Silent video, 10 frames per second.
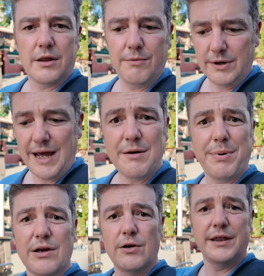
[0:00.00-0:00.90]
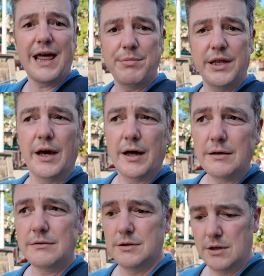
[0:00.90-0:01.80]
So we're going to head back onto the
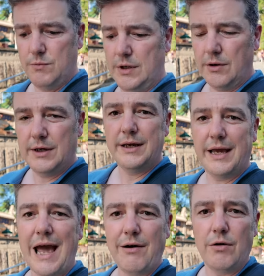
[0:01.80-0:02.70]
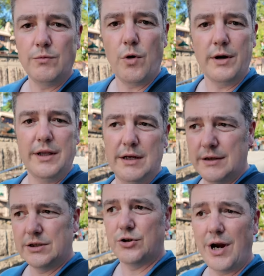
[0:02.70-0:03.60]
MTR, we're going to get on one of
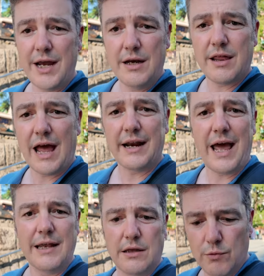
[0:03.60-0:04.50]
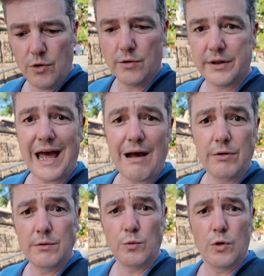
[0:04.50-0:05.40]
the trains and head towards
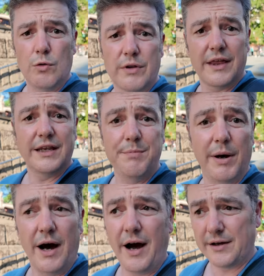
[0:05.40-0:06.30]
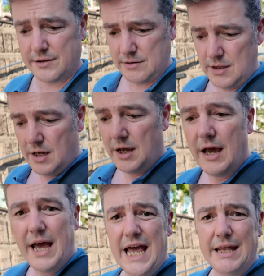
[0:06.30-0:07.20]
Kowloon Walled City Park.
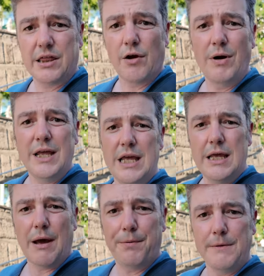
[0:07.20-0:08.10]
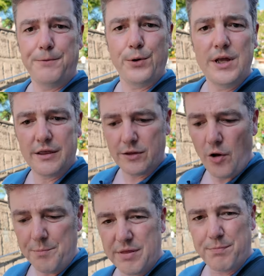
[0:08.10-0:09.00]
It's only, I think, 3
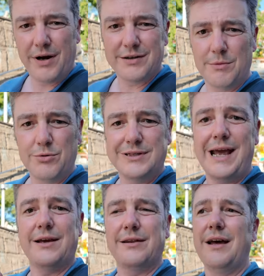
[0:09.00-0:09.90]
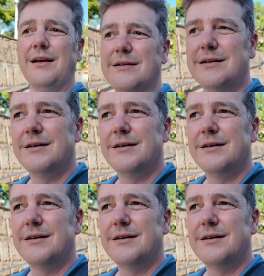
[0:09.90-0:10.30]
stops, but I'll double check that.